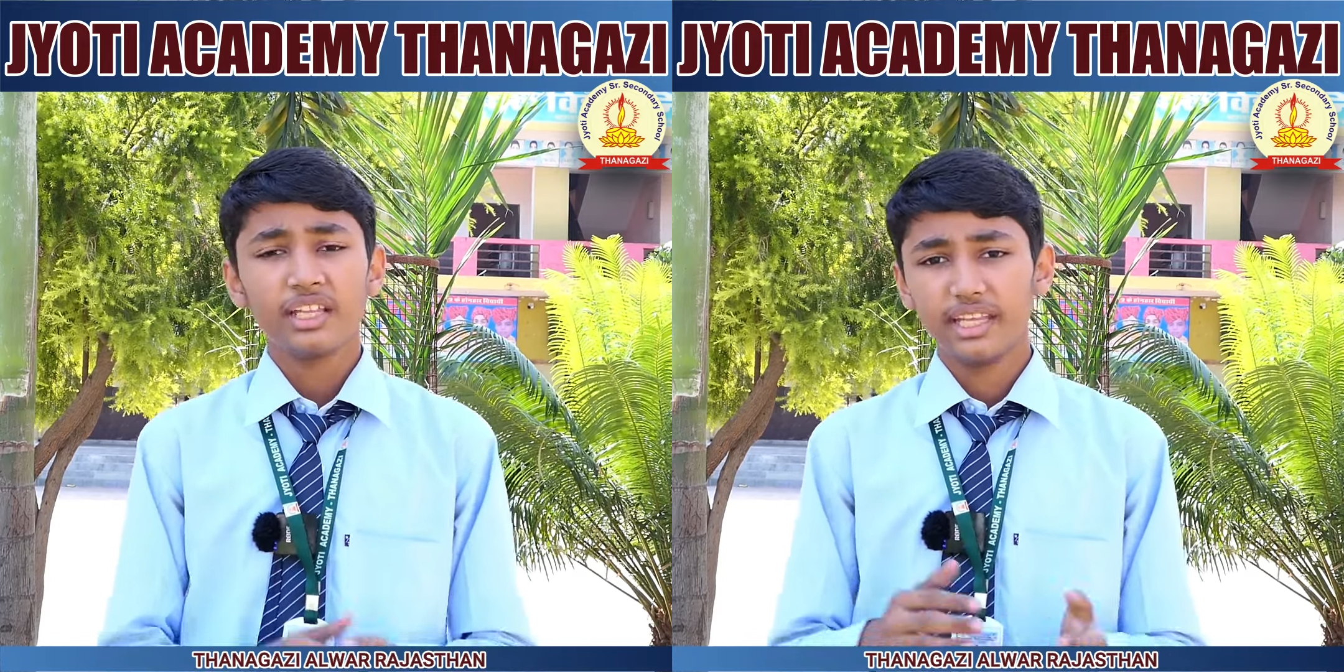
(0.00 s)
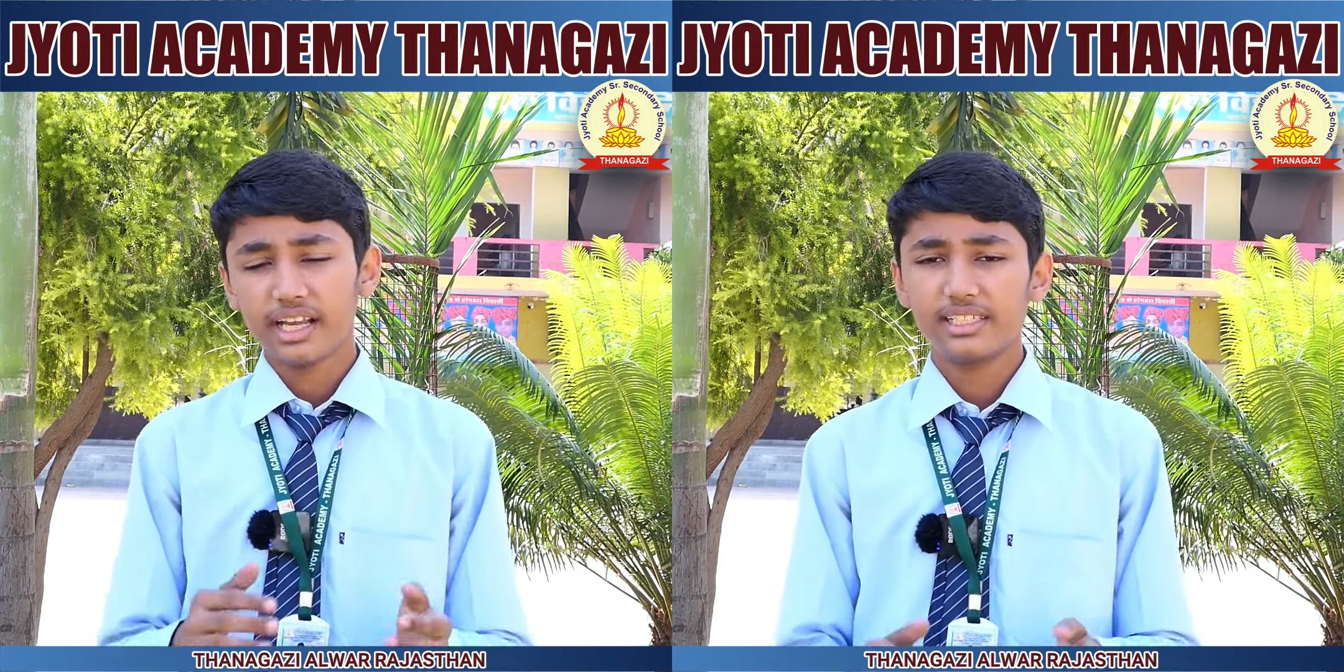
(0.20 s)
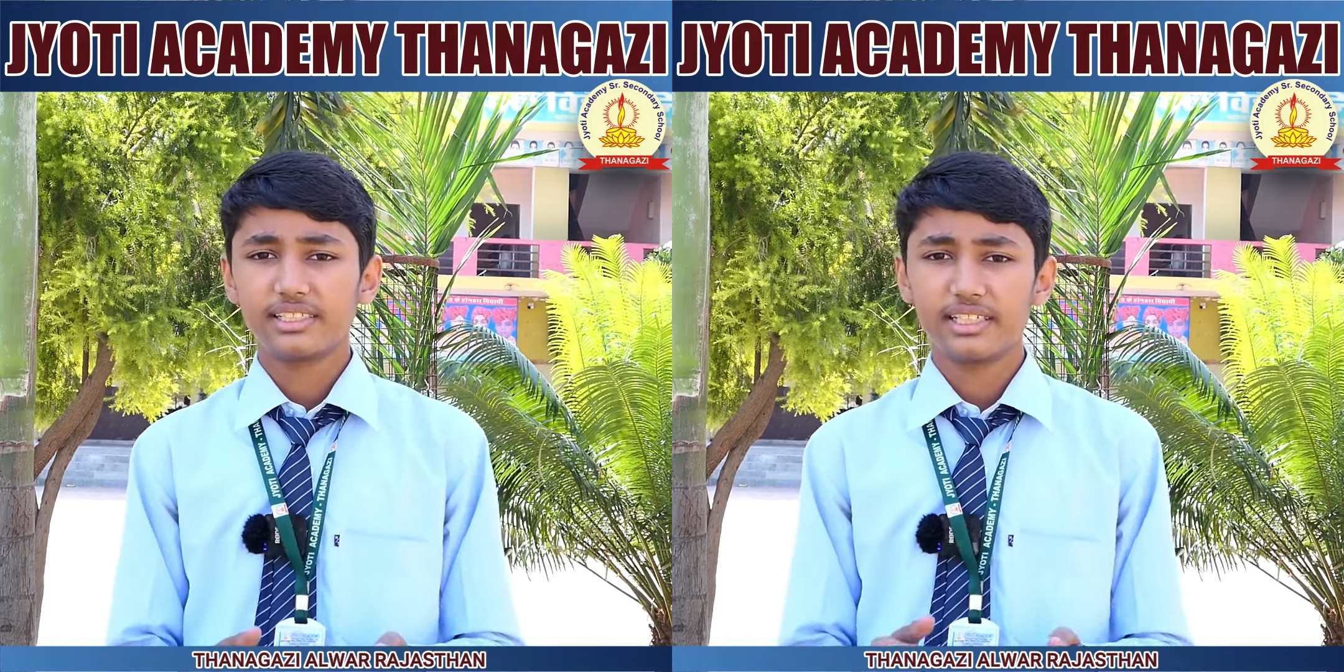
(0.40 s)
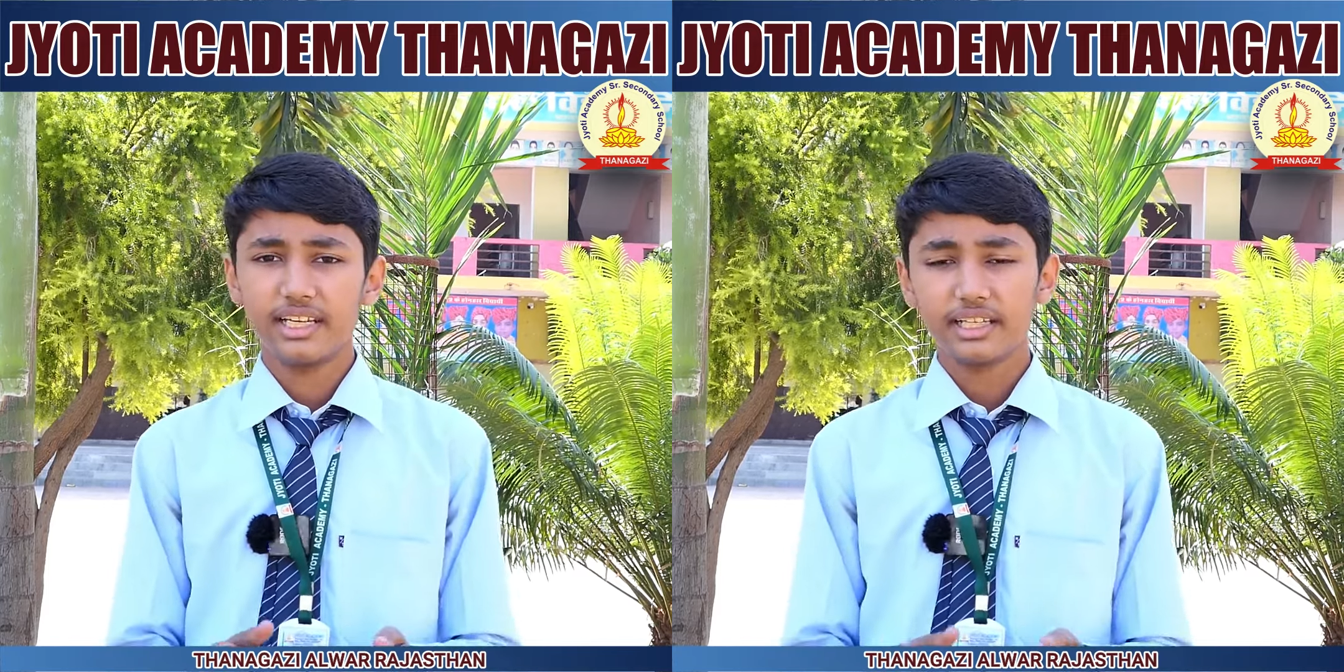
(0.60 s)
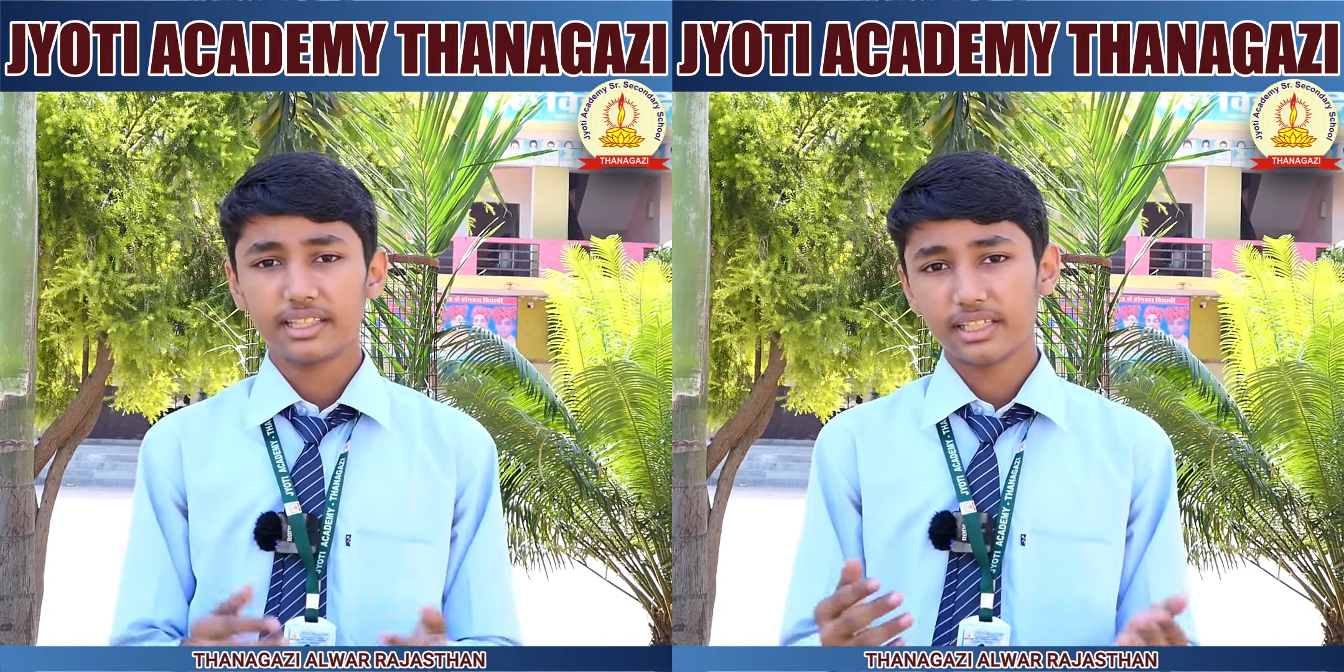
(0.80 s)
they
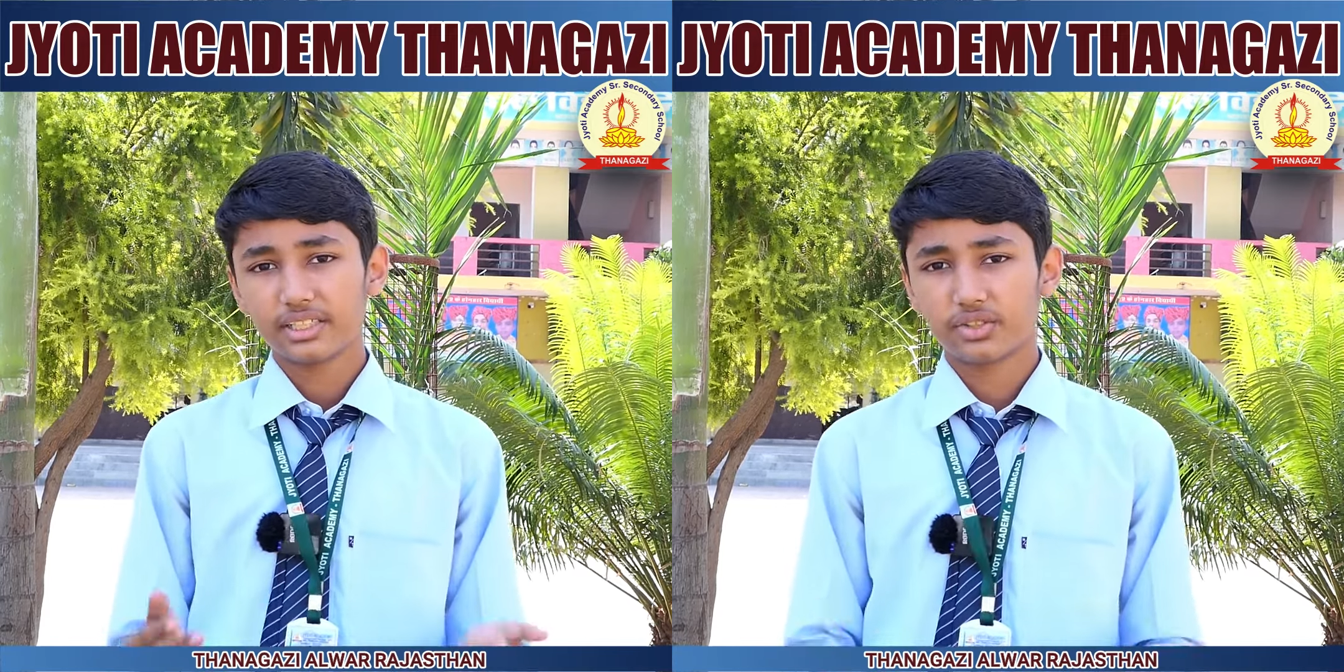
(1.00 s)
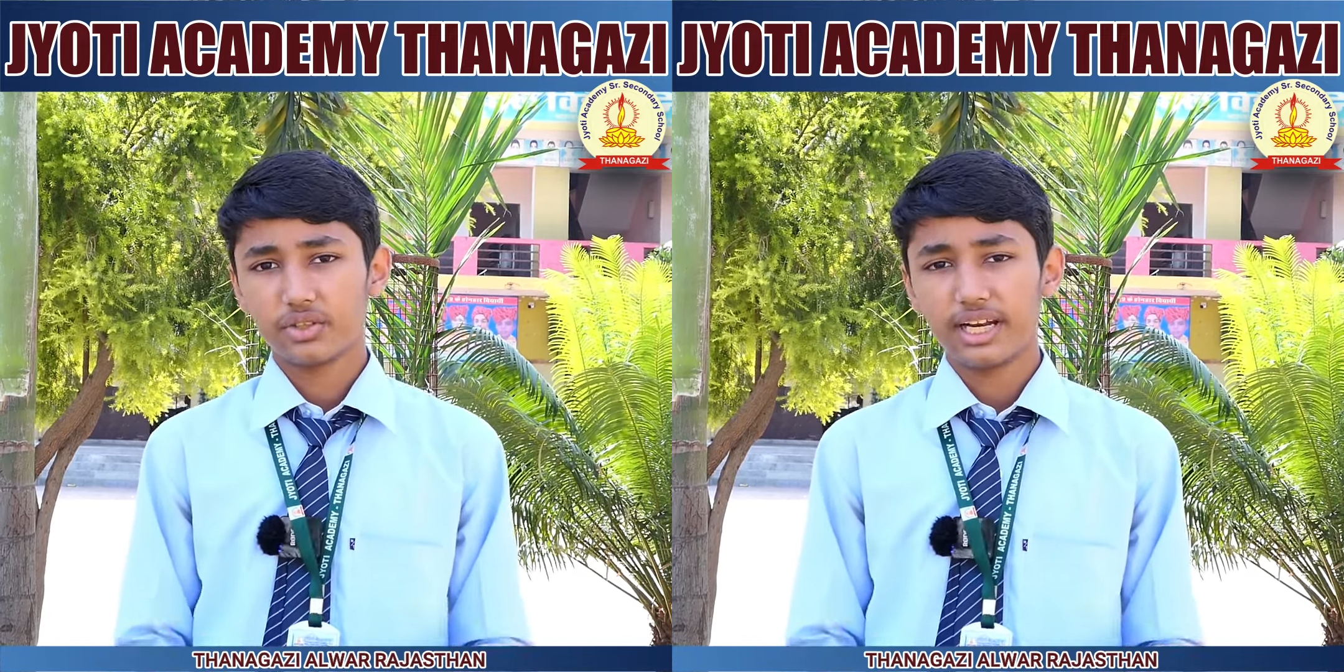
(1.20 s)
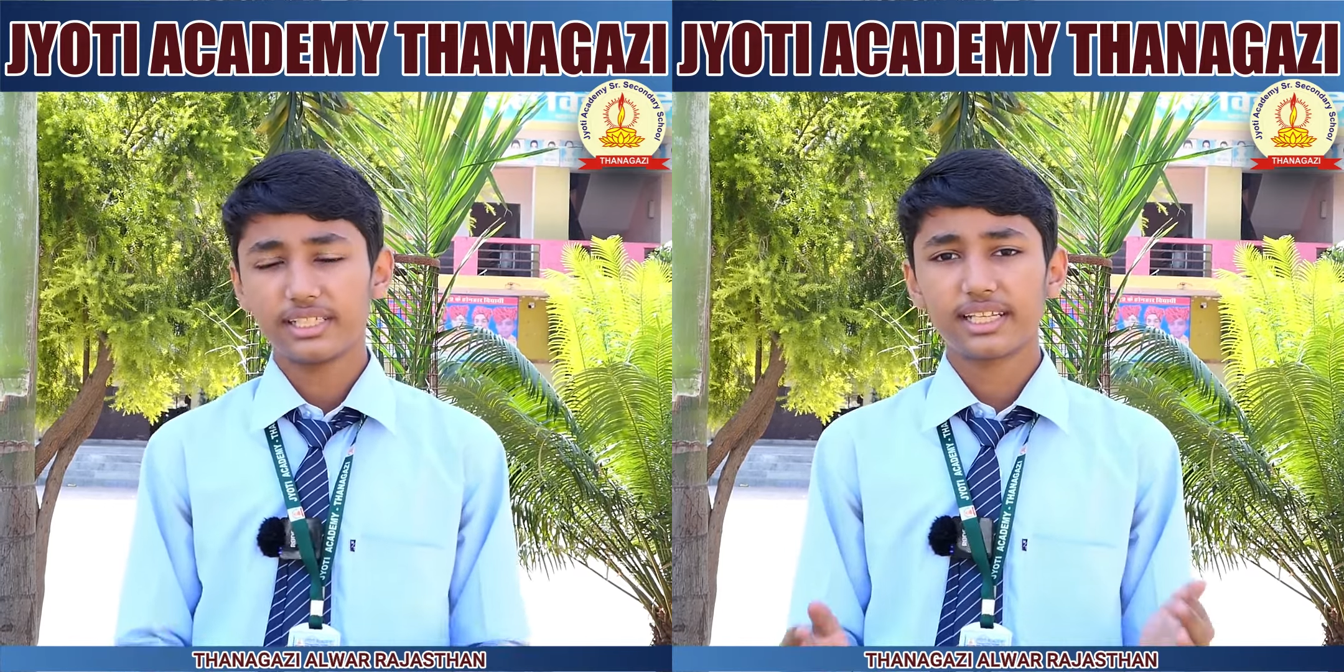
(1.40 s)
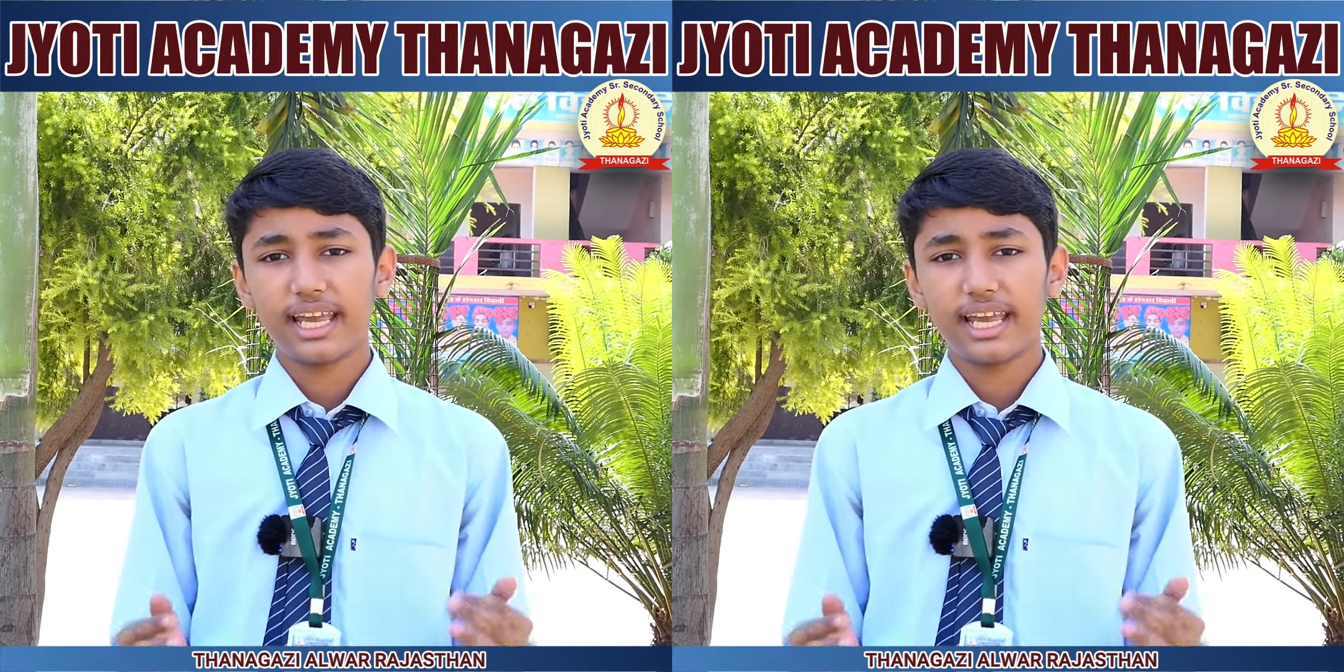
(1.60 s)
consider their students